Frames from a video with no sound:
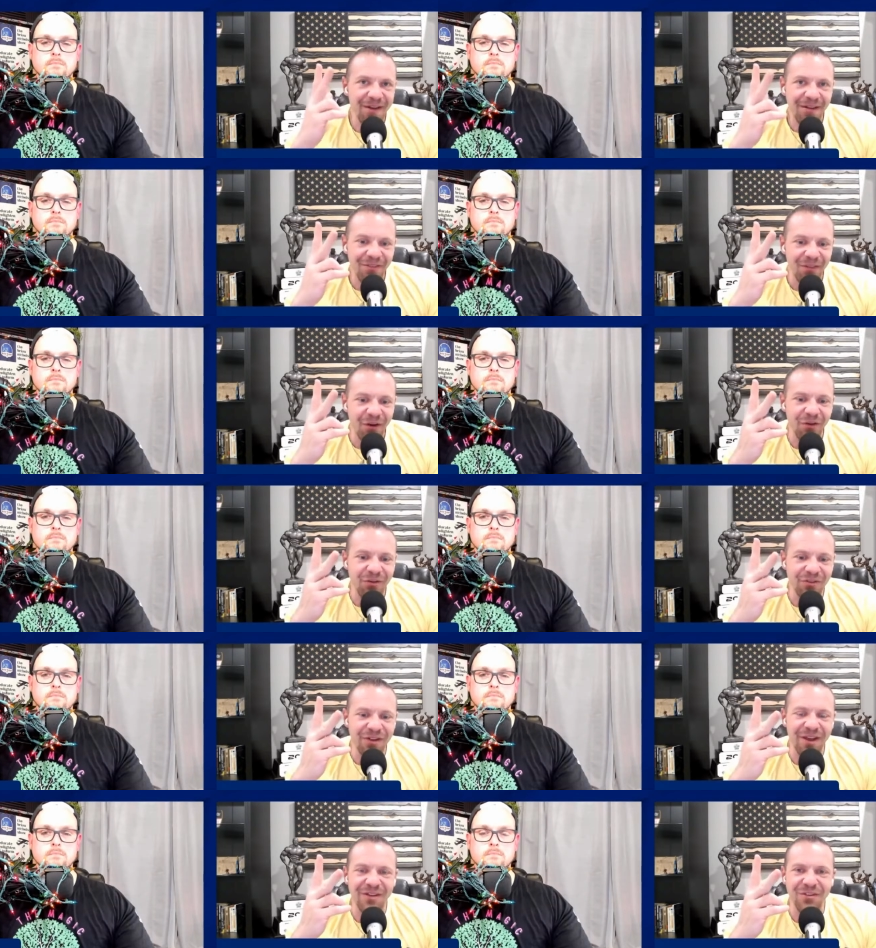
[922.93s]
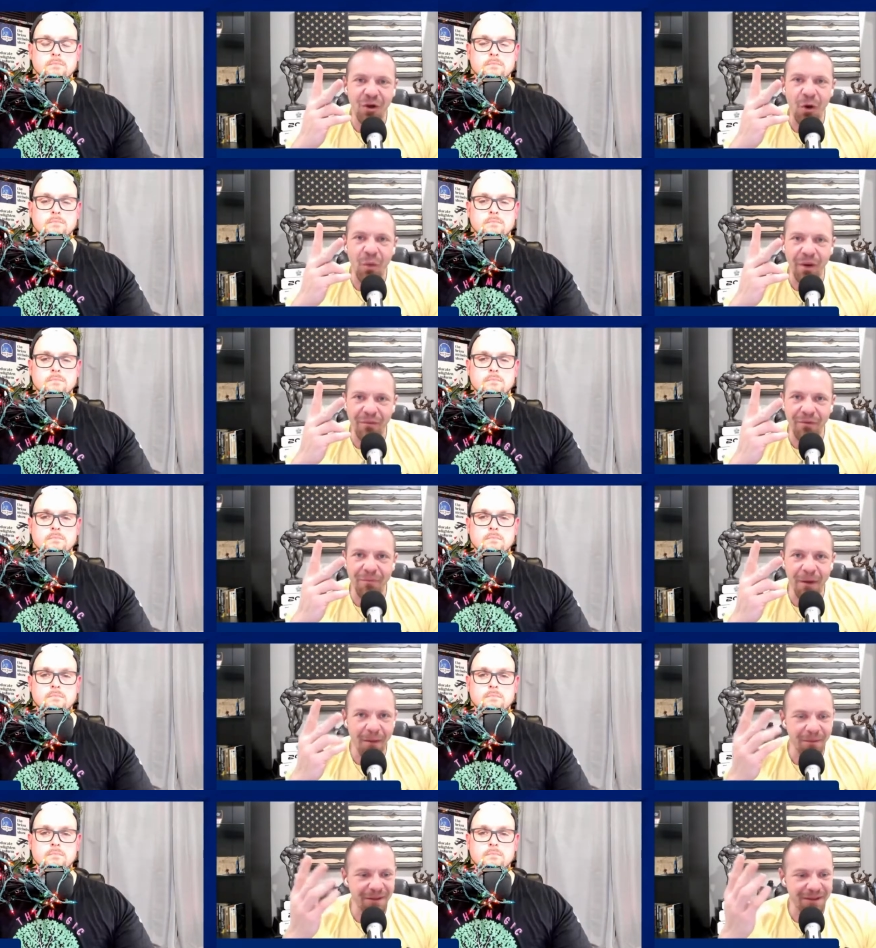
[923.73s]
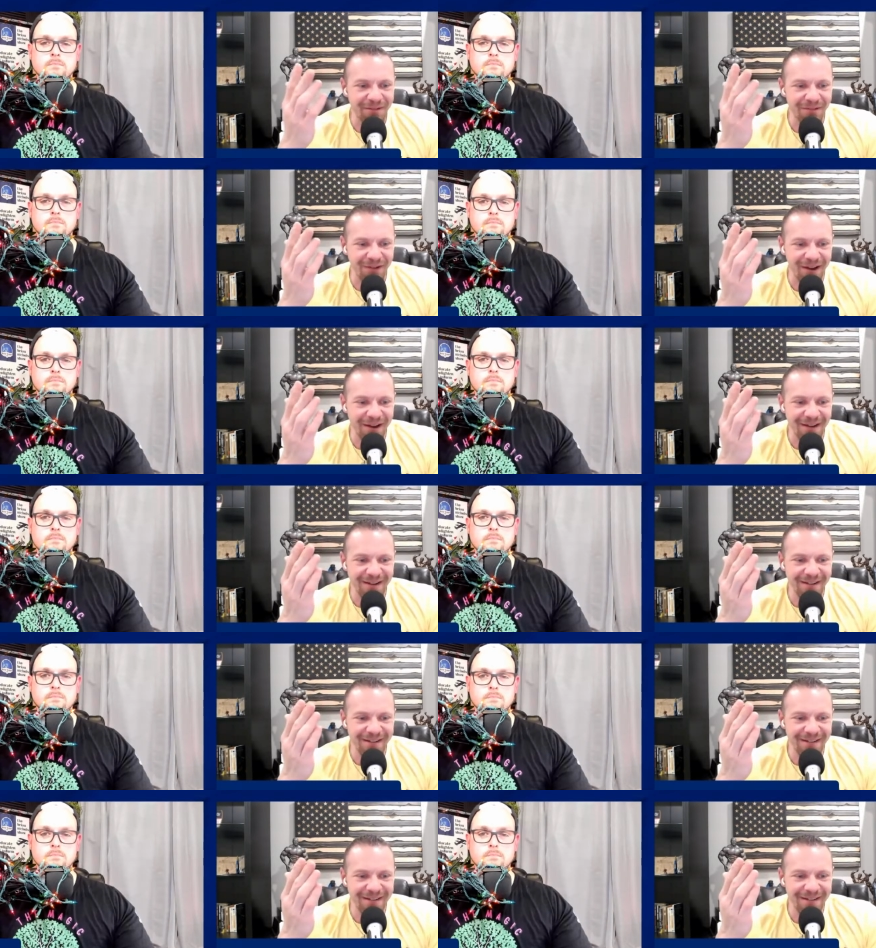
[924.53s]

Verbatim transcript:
Speaker 1: Those states all went Republican, right?